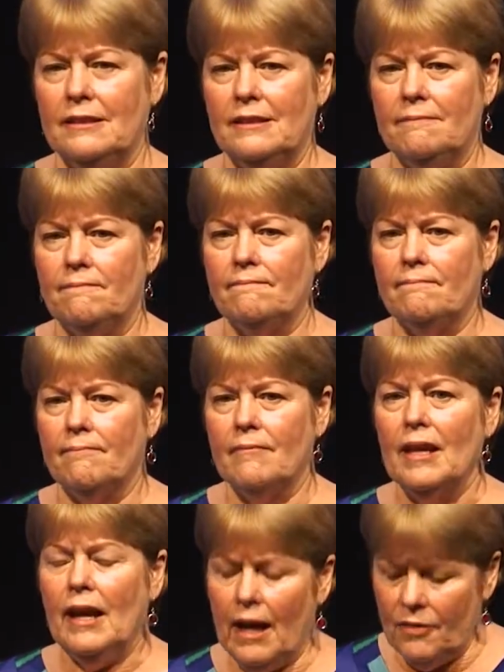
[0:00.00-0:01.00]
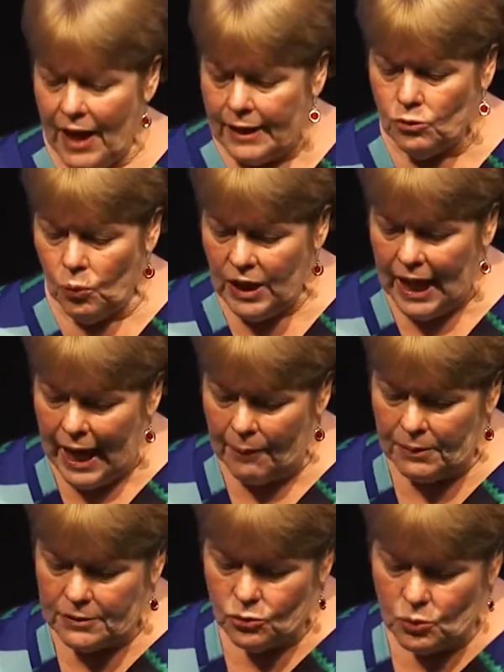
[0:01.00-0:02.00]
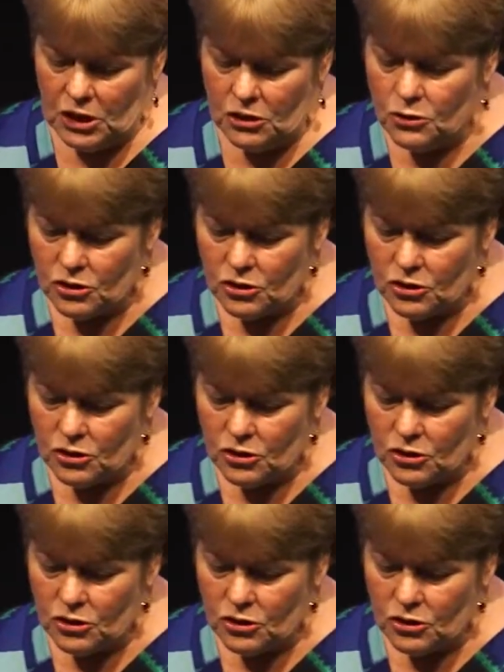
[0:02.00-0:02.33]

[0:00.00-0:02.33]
it. And that's what happens when you